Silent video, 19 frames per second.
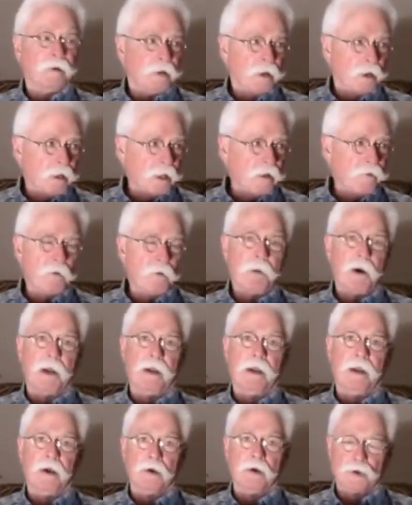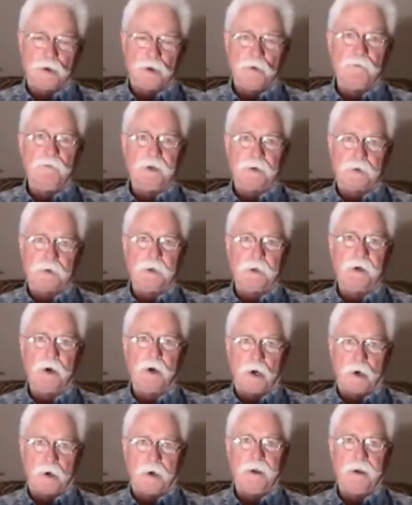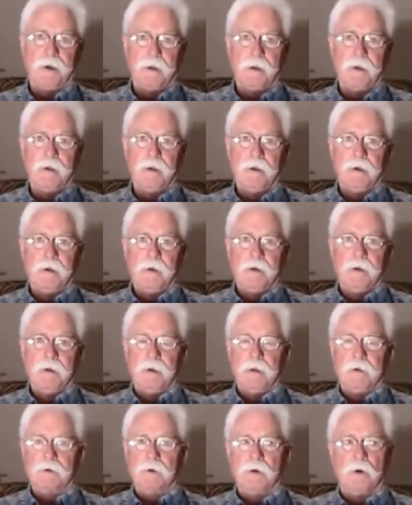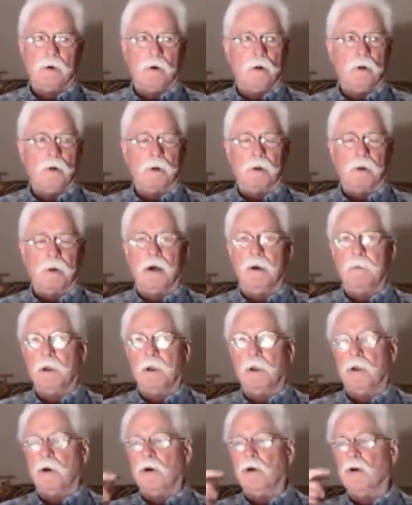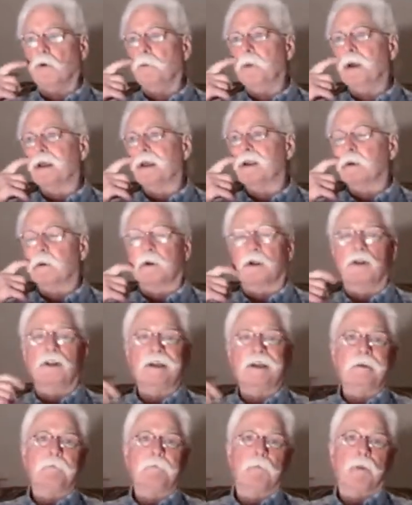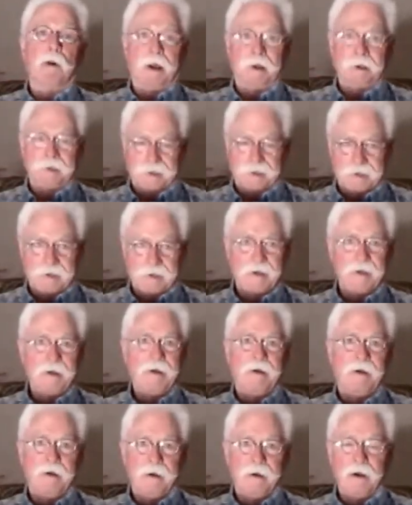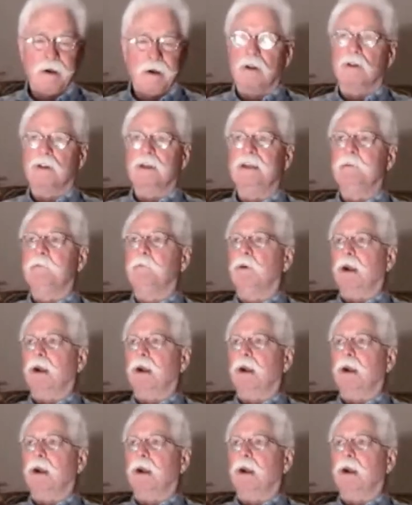And tell everybody else you've disregarded it. It's called, at common law, making a clean breast of